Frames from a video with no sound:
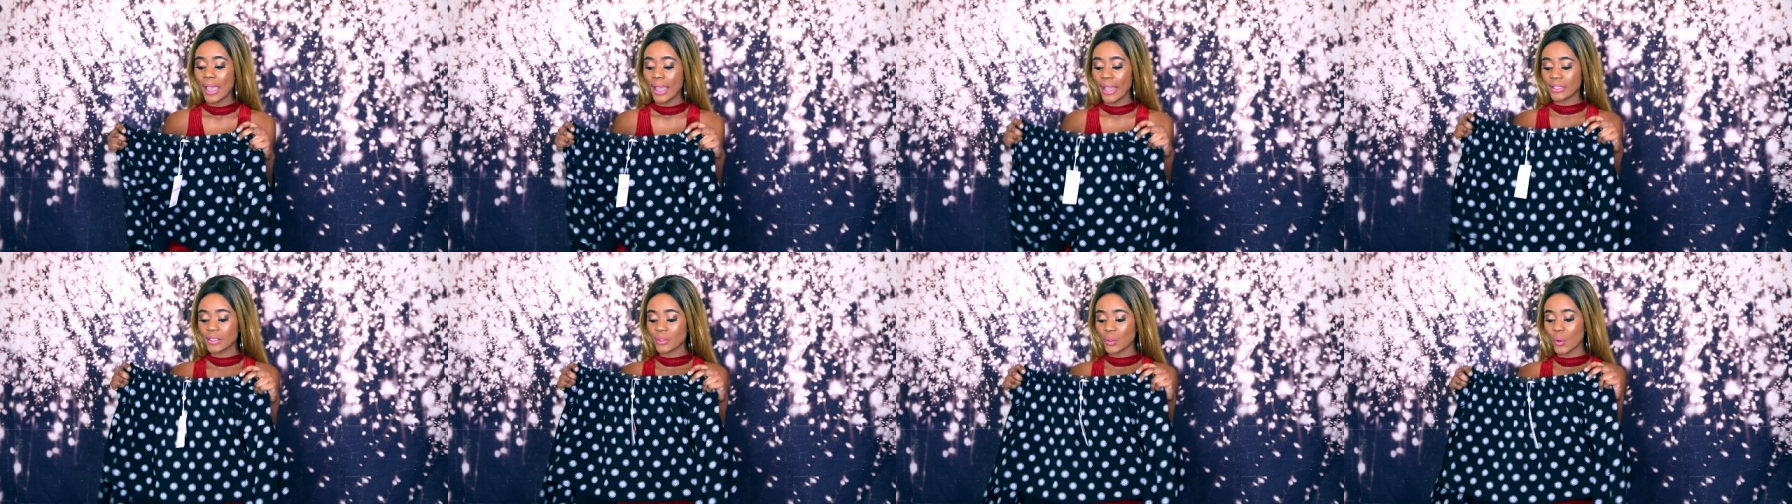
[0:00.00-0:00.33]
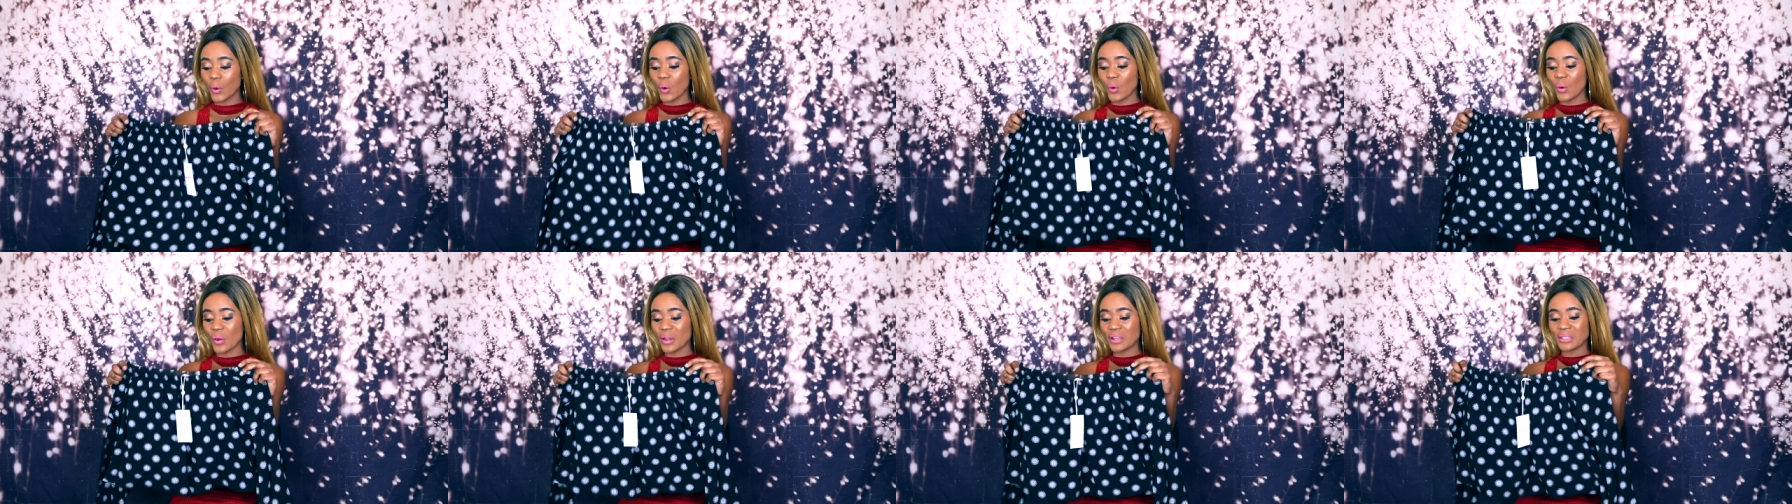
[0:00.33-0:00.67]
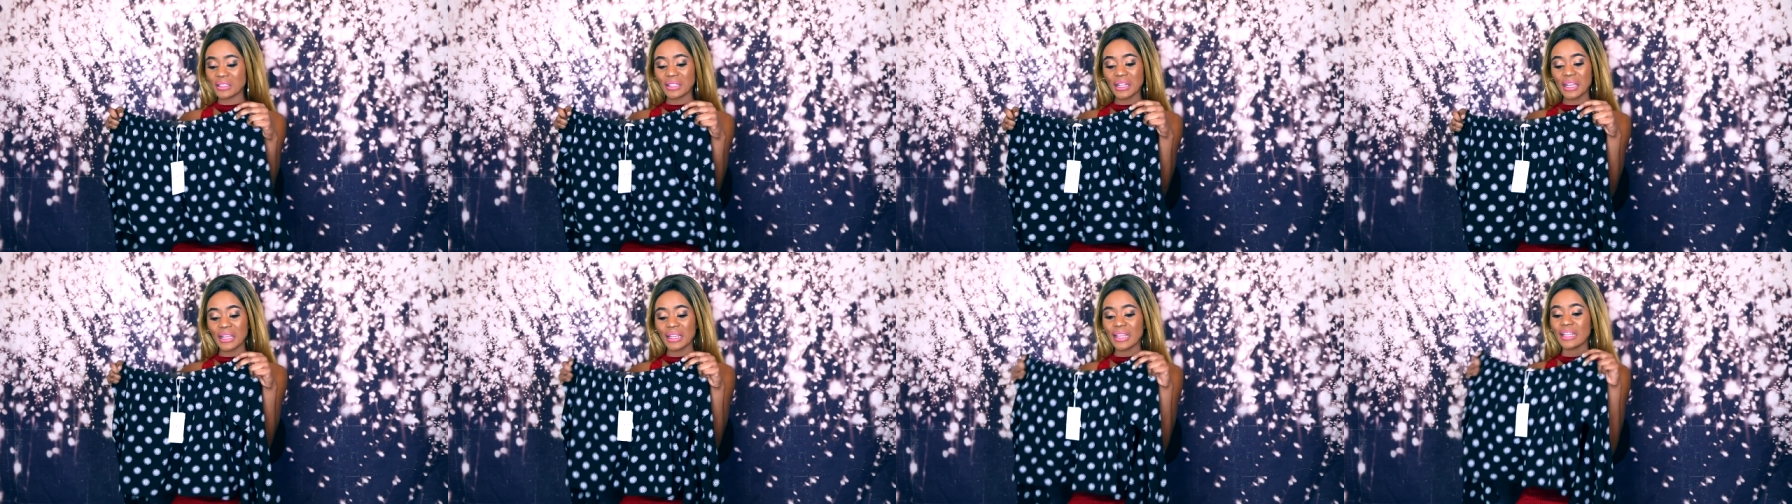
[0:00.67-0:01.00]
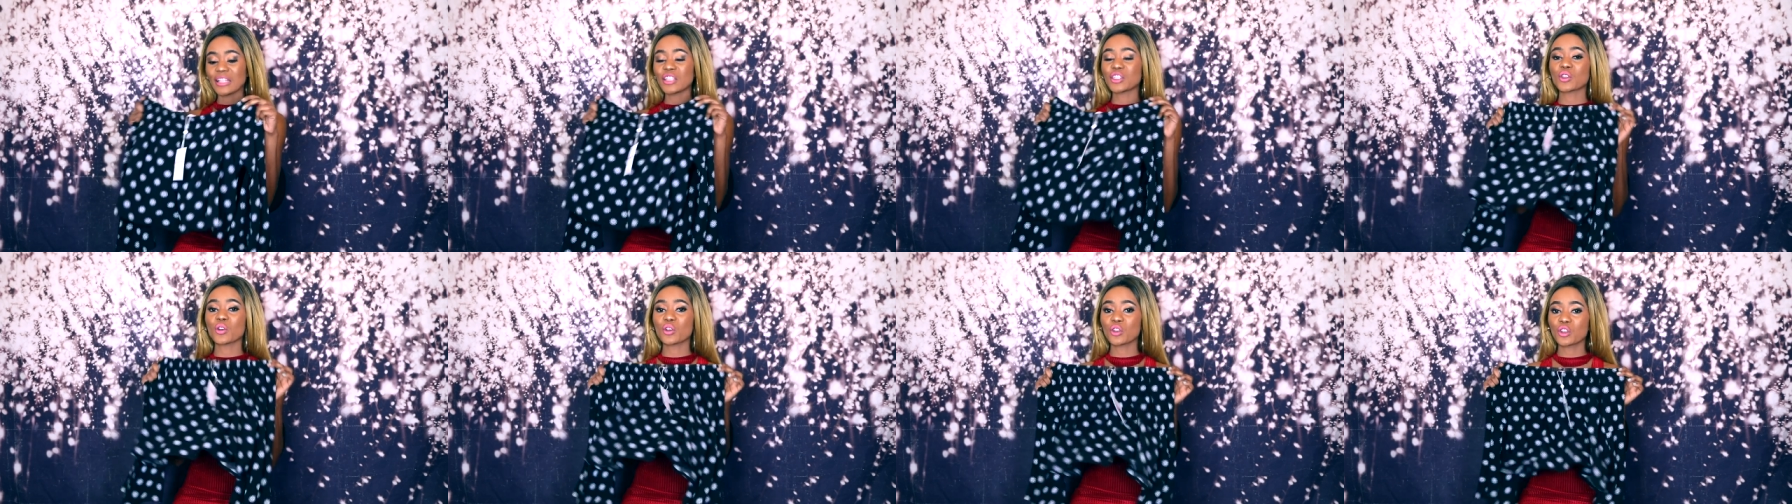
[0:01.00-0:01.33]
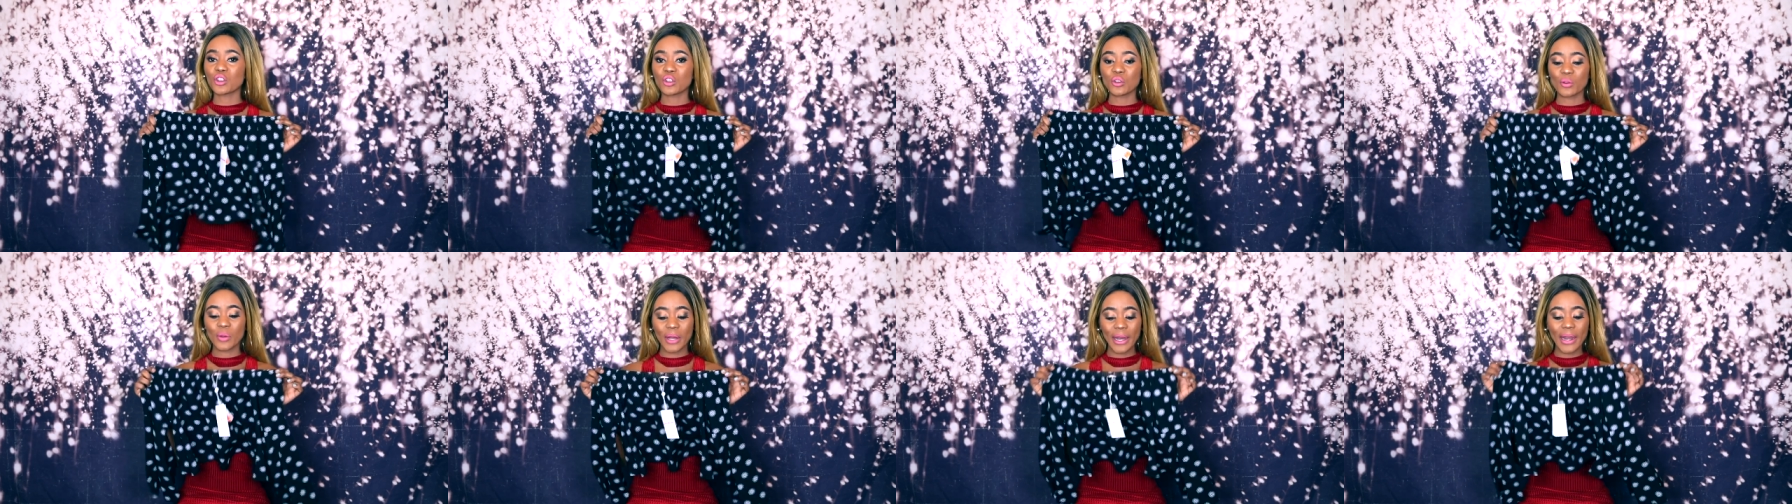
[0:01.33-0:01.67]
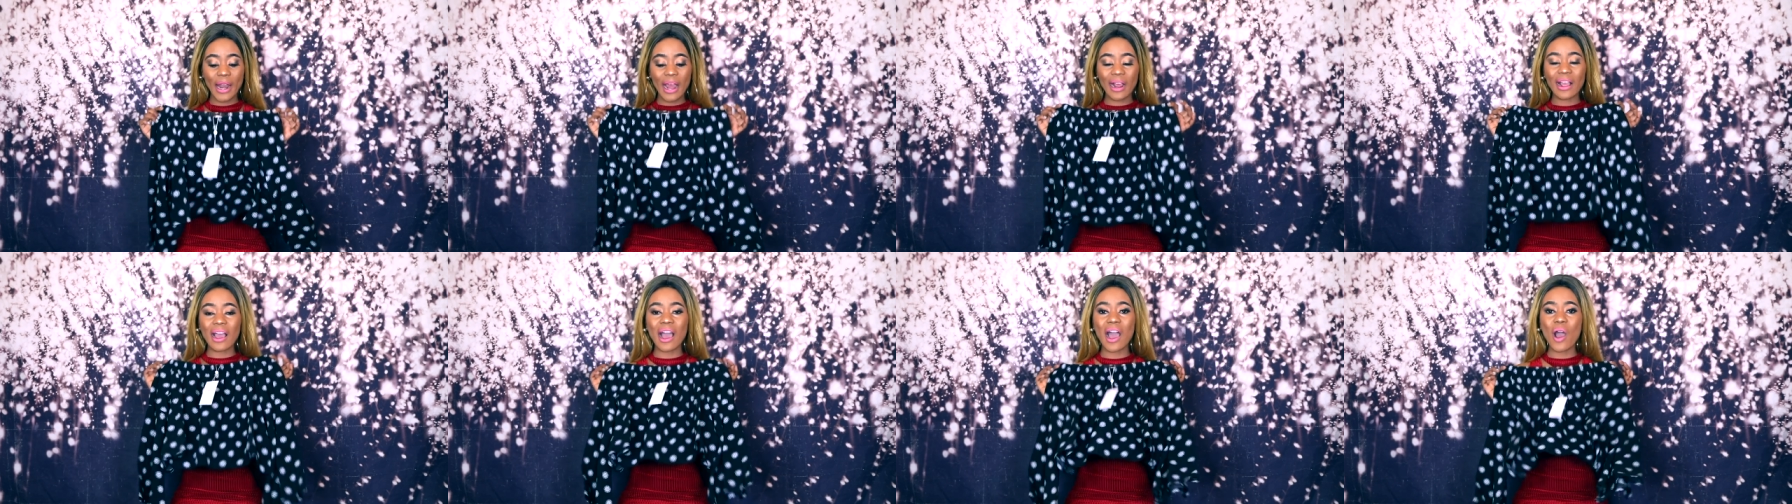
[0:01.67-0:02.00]
It's always like, it's so cute. And
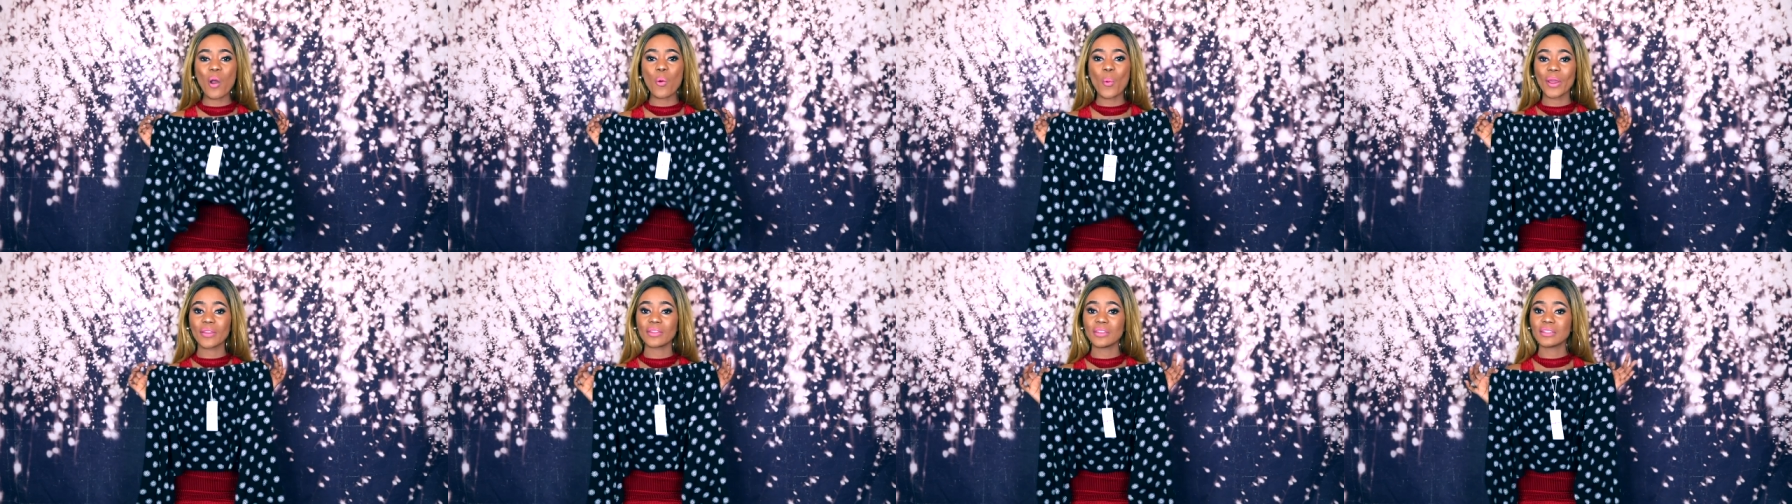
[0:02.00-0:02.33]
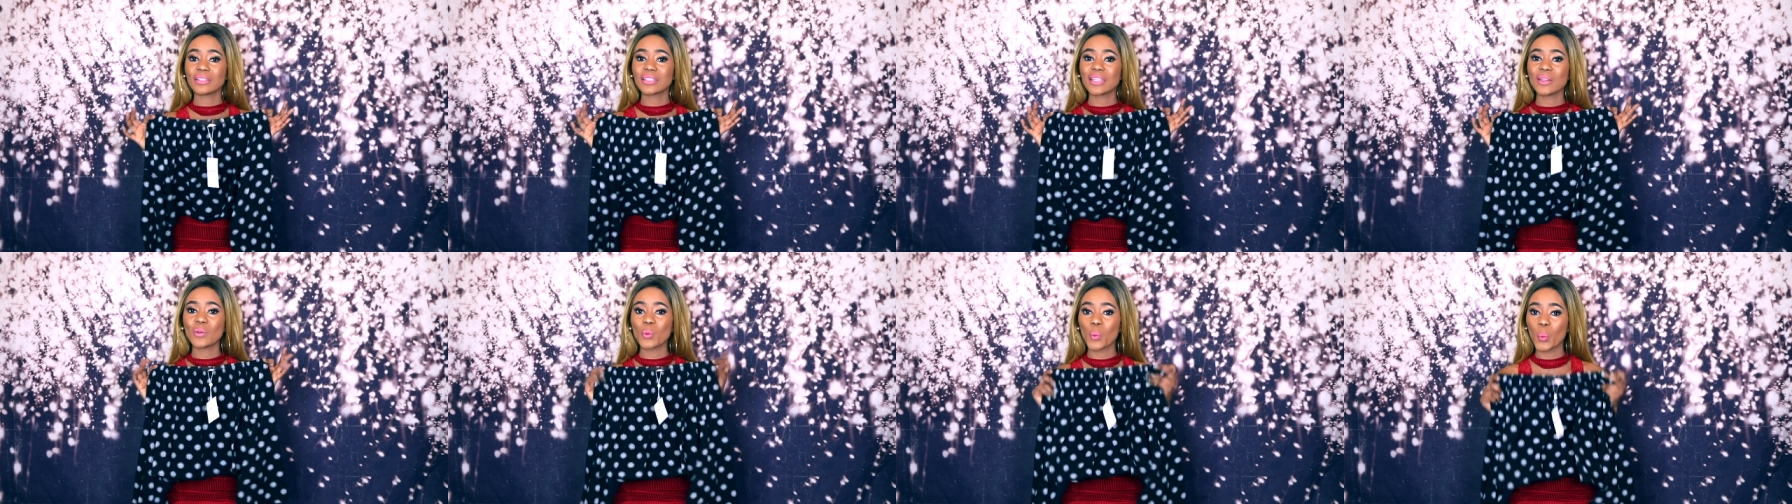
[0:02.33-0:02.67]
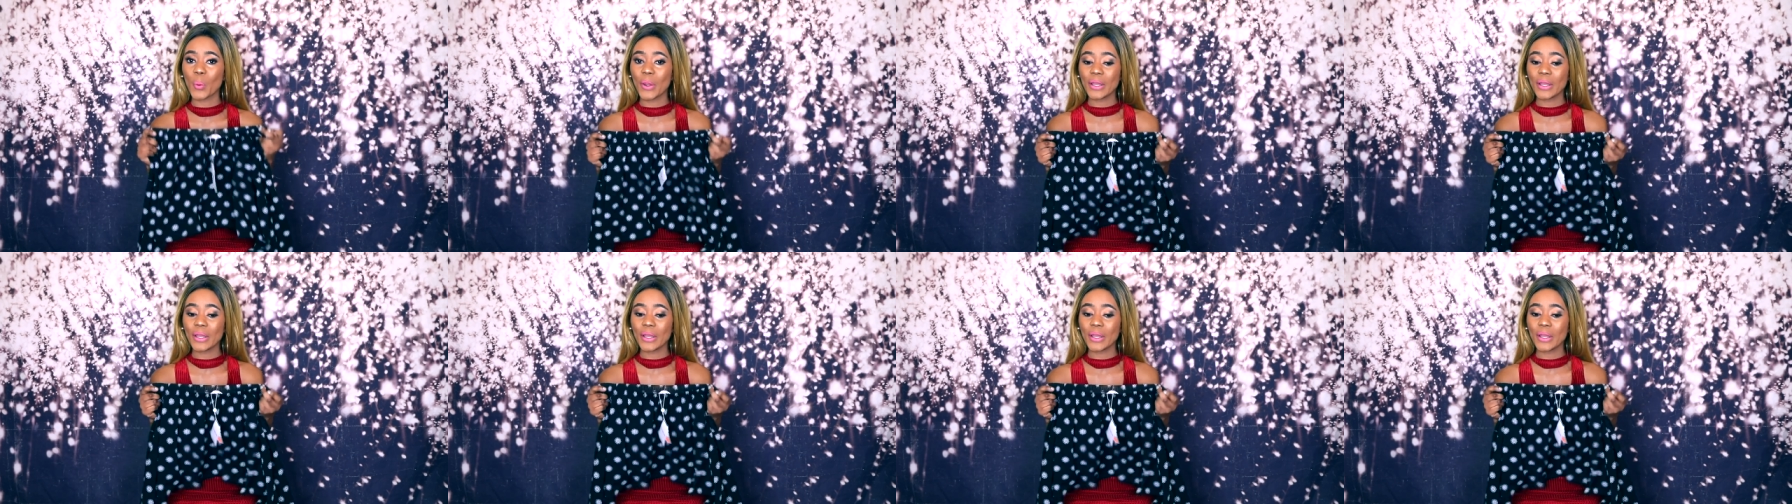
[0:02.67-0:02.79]
I can't wear this in,